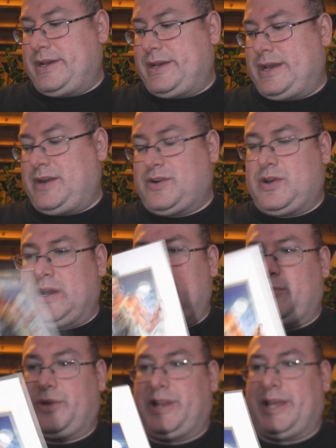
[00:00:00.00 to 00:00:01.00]
by, I don't know
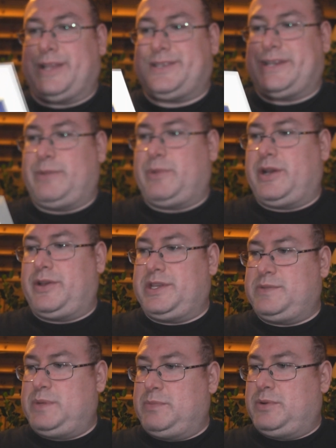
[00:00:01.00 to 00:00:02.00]
how I'm going to get it signed by all
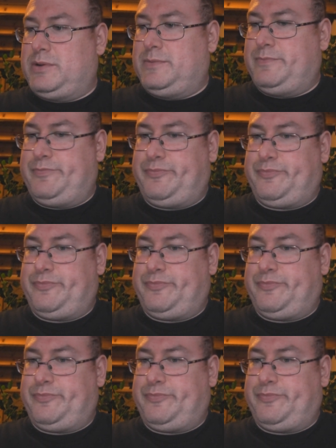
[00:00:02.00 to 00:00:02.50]
these people.